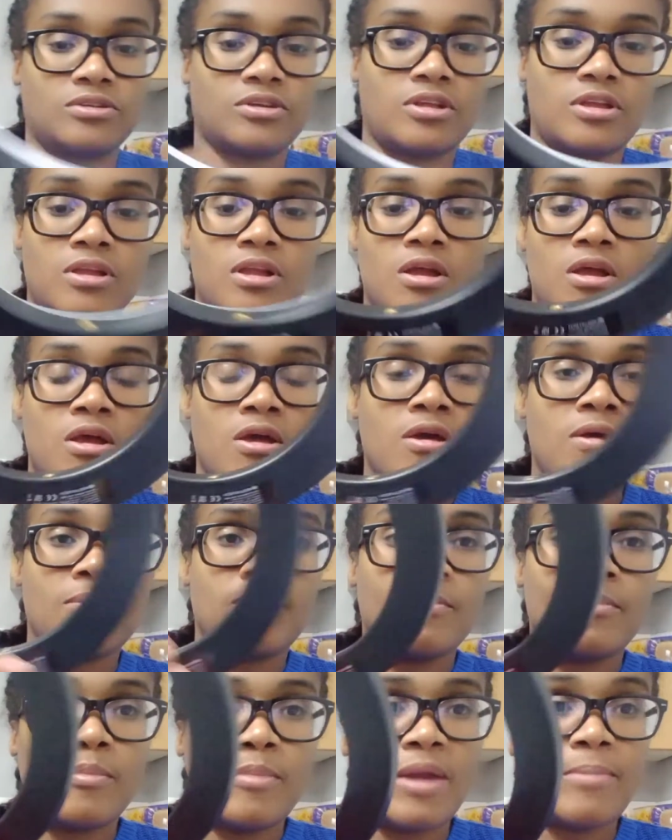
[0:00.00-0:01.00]
turn.
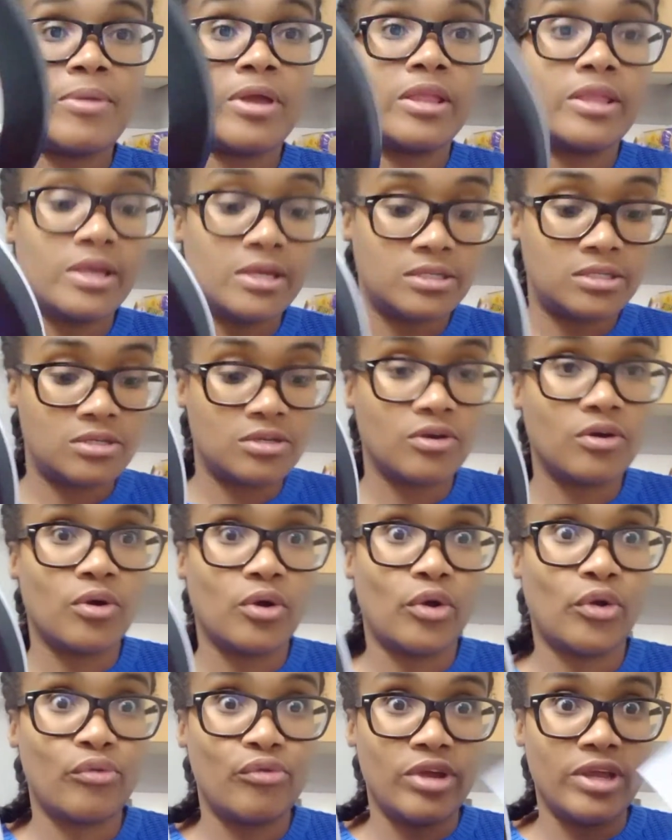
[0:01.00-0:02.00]
Maybe I need to
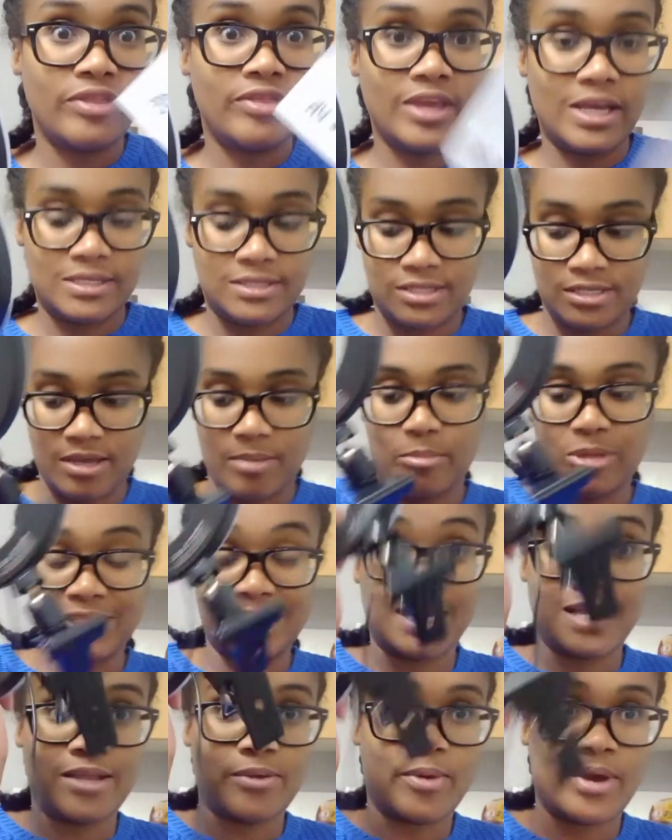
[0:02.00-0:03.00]
read this.
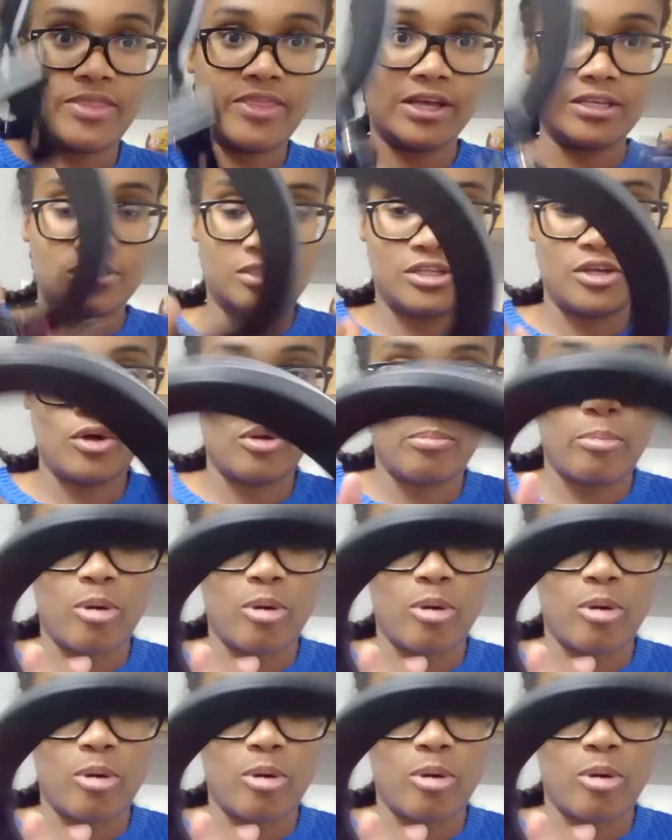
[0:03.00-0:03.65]
But anyway, that's the whole